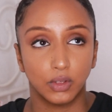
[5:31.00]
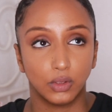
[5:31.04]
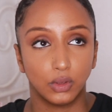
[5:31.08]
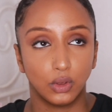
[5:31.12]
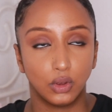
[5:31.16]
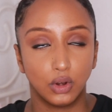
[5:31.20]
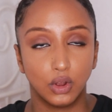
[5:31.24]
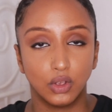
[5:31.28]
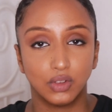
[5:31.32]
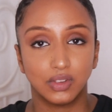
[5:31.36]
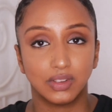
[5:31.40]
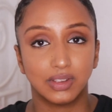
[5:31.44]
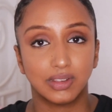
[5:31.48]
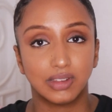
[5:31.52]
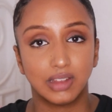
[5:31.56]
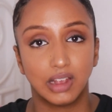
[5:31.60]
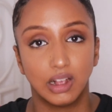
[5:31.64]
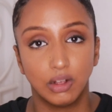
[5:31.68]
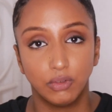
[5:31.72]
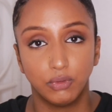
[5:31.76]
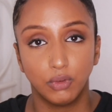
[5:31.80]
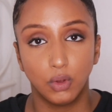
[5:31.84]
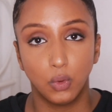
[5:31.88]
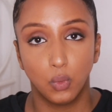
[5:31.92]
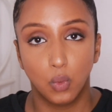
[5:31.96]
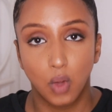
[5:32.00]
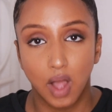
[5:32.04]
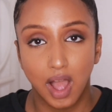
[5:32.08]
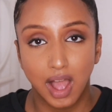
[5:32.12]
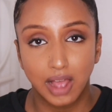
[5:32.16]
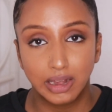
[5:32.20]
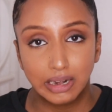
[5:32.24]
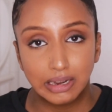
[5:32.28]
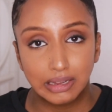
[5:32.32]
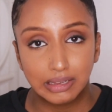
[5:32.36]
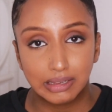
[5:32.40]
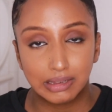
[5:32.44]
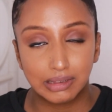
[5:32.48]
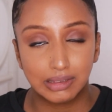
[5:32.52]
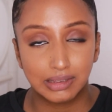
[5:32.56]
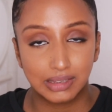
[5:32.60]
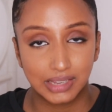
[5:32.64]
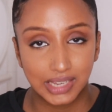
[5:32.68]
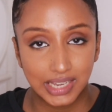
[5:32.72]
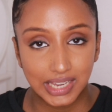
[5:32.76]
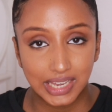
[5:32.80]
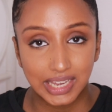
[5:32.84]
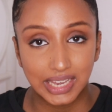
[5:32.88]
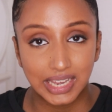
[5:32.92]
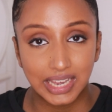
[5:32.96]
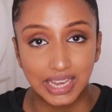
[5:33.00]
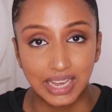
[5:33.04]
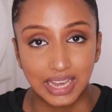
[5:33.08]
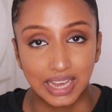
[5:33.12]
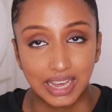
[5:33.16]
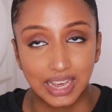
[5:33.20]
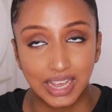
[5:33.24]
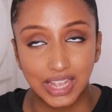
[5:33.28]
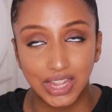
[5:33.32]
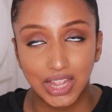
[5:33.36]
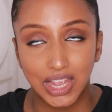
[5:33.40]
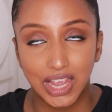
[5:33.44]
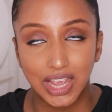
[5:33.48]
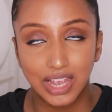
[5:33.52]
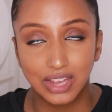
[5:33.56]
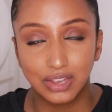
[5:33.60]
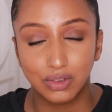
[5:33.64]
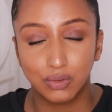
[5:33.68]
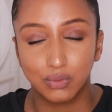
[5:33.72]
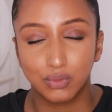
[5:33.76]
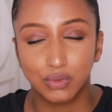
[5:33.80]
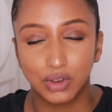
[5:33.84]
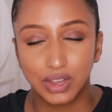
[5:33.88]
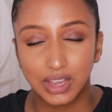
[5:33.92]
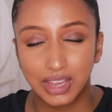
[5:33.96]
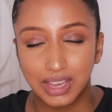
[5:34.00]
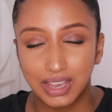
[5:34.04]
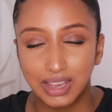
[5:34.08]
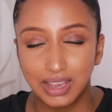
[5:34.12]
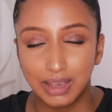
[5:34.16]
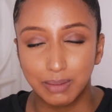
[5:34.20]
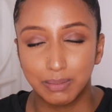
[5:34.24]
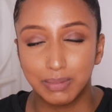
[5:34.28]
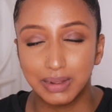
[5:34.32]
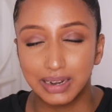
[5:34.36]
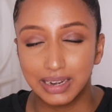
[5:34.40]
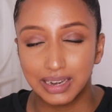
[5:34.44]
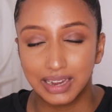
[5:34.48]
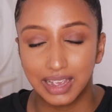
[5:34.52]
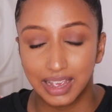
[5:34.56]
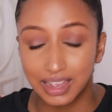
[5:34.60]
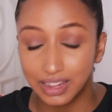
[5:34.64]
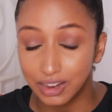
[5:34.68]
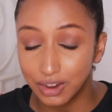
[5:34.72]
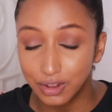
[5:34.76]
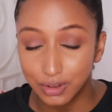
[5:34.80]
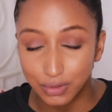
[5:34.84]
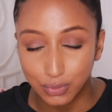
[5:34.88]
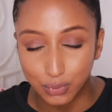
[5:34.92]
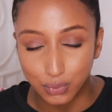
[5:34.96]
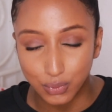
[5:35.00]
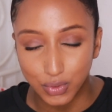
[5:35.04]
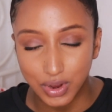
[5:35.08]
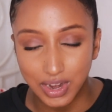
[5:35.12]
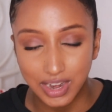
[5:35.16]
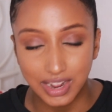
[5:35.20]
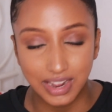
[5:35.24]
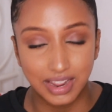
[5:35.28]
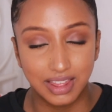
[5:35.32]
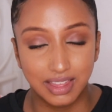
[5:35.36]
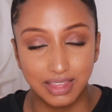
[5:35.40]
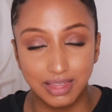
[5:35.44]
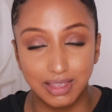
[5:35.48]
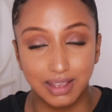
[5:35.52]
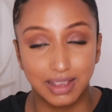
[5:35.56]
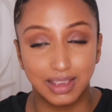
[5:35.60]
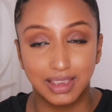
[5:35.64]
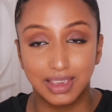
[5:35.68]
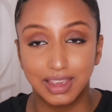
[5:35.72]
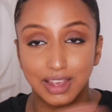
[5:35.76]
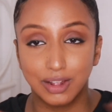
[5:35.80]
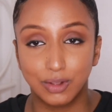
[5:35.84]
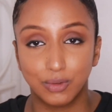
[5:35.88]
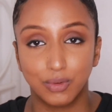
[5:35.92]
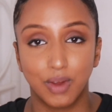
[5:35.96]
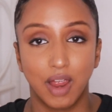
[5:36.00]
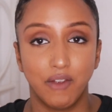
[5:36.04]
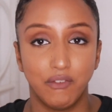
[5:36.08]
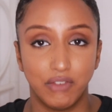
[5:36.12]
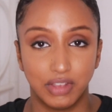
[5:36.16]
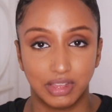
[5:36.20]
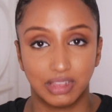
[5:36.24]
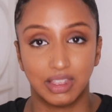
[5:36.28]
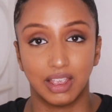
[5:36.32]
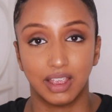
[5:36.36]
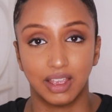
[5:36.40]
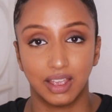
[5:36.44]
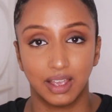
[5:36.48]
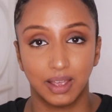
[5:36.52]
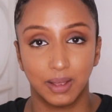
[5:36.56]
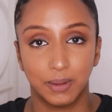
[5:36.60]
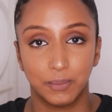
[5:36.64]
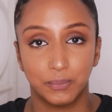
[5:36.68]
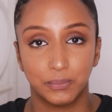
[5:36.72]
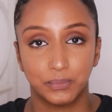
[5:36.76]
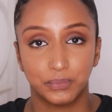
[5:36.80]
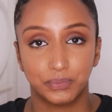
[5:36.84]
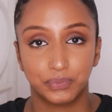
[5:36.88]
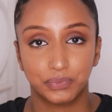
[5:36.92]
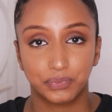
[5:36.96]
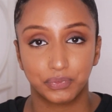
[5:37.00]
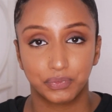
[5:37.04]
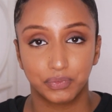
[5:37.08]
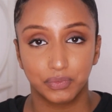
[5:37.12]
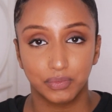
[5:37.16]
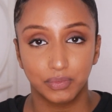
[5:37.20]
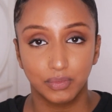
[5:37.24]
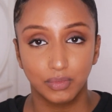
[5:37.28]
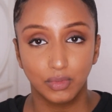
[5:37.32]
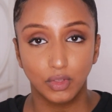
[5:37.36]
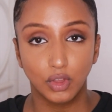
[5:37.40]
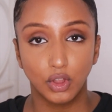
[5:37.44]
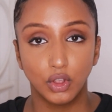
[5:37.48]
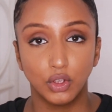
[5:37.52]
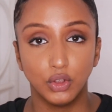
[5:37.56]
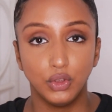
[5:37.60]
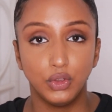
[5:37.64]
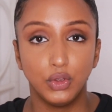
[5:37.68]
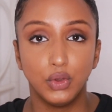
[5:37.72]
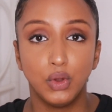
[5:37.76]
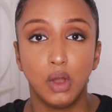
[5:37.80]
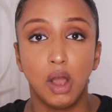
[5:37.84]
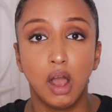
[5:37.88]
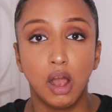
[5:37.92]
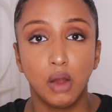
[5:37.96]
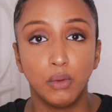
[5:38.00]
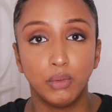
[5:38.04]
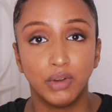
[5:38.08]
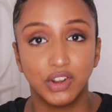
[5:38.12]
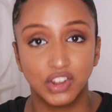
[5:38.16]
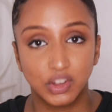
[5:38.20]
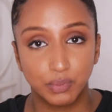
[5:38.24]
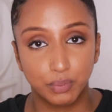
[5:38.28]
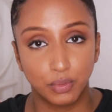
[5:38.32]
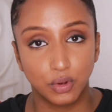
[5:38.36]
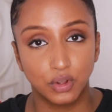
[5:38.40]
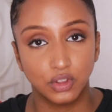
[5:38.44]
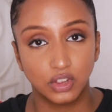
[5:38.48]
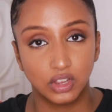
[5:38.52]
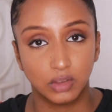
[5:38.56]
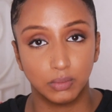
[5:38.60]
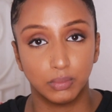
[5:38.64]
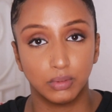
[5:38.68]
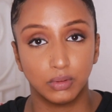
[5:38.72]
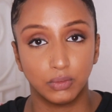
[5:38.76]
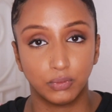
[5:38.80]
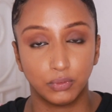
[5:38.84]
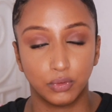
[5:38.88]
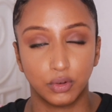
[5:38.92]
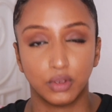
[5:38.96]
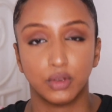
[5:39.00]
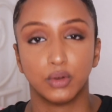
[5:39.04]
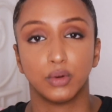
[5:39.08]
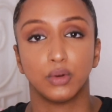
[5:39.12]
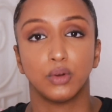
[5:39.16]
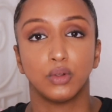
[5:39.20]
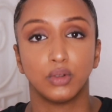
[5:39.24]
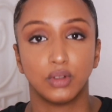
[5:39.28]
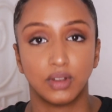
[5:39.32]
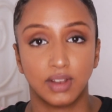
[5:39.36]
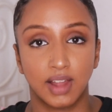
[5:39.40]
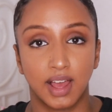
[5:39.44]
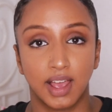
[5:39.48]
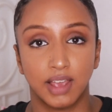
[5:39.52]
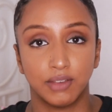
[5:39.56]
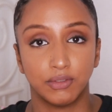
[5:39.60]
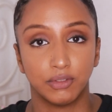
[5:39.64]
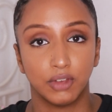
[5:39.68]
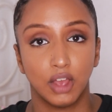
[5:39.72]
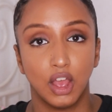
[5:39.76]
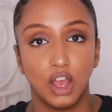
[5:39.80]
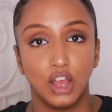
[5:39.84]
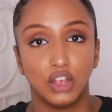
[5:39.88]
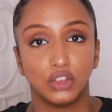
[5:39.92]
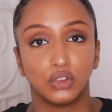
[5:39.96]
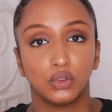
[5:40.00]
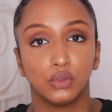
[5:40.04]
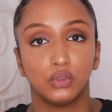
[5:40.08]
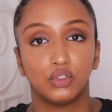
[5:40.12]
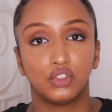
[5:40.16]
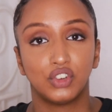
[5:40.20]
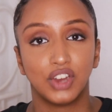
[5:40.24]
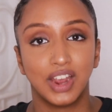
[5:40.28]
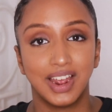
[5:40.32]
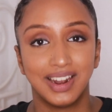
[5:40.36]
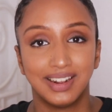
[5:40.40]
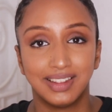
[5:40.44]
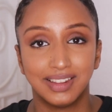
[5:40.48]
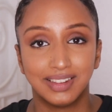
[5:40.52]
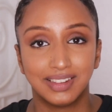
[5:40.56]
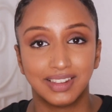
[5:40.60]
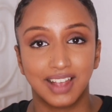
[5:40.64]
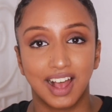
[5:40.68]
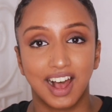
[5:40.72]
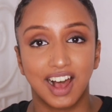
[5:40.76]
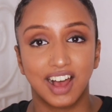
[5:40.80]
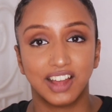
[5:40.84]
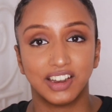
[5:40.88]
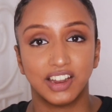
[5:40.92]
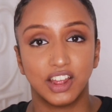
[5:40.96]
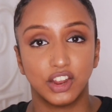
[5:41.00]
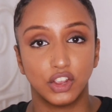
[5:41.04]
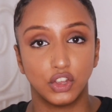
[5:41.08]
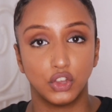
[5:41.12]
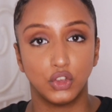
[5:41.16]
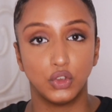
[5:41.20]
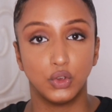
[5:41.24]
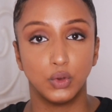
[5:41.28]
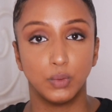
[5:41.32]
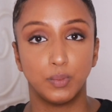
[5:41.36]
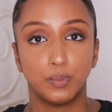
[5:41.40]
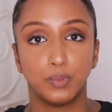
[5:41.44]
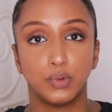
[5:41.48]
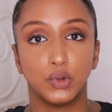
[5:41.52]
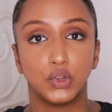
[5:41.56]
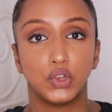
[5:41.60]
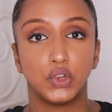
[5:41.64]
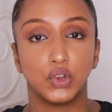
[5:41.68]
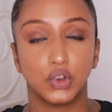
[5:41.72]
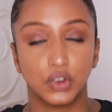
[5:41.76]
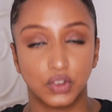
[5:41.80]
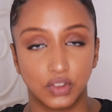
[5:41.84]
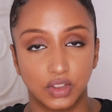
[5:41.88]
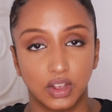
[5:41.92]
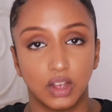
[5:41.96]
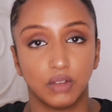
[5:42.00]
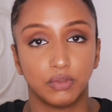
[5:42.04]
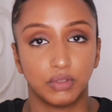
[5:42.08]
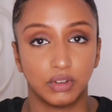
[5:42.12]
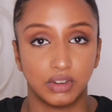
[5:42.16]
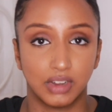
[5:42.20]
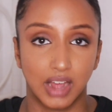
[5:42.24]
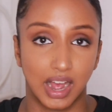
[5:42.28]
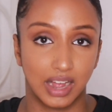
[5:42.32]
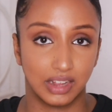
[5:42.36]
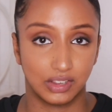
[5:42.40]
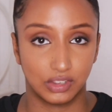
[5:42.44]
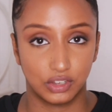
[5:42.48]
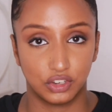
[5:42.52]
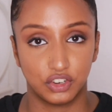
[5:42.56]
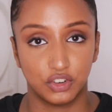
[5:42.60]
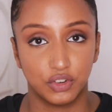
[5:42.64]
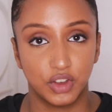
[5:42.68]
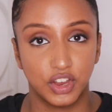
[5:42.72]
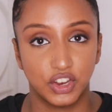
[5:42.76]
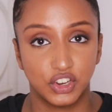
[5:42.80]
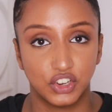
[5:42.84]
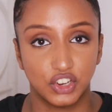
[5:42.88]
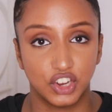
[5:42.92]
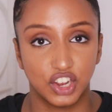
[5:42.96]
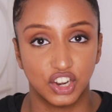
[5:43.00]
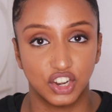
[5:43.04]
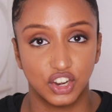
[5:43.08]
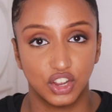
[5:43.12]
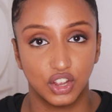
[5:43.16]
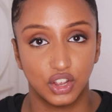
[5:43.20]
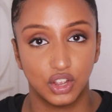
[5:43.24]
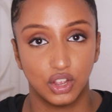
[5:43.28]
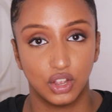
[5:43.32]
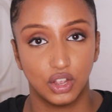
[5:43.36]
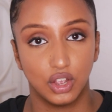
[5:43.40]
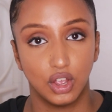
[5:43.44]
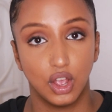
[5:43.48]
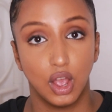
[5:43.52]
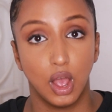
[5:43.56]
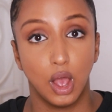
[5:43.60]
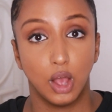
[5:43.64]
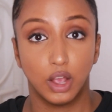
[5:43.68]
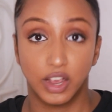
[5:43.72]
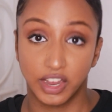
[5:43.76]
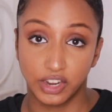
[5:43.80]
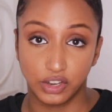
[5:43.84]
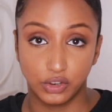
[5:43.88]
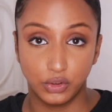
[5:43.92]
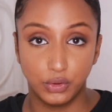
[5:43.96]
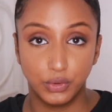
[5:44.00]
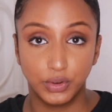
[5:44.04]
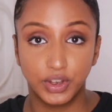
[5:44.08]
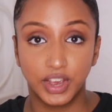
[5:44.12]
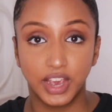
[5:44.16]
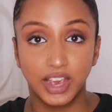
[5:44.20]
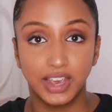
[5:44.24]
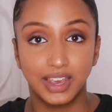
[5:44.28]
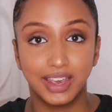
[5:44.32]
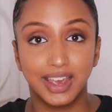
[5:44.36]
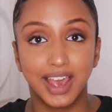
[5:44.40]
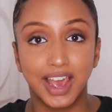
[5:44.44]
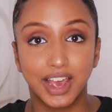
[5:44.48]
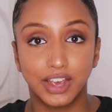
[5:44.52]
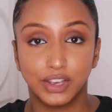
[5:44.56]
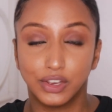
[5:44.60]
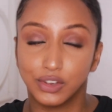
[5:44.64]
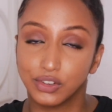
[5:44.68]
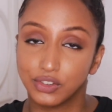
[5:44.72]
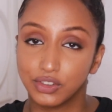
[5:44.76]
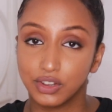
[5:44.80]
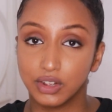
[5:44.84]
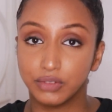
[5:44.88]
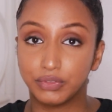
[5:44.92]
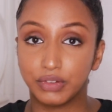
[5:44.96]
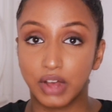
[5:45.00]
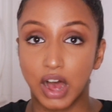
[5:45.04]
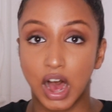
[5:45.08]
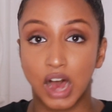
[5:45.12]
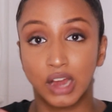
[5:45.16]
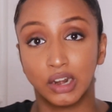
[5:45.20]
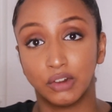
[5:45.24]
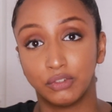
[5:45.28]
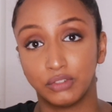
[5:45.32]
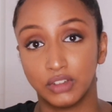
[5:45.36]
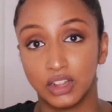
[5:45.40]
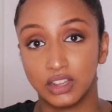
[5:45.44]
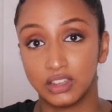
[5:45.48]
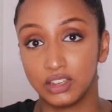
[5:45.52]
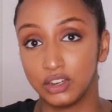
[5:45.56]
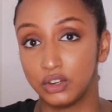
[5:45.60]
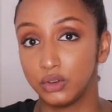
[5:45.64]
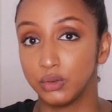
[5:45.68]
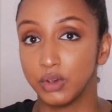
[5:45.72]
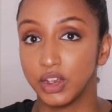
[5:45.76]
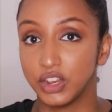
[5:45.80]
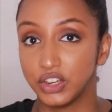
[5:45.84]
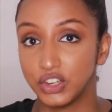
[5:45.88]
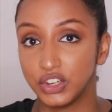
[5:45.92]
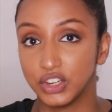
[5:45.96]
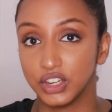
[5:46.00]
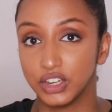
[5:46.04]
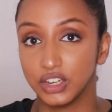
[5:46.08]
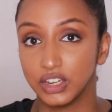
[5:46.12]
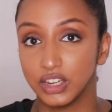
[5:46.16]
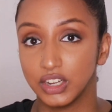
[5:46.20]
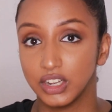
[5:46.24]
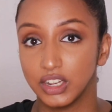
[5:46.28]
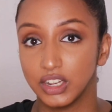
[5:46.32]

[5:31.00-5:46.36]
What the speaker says: You know, self-awareness is key. It is key, but it is really the key to everything. You are responsible for your own life. So chances are that you put yourself in that situation. And you can get yourself out of the situation.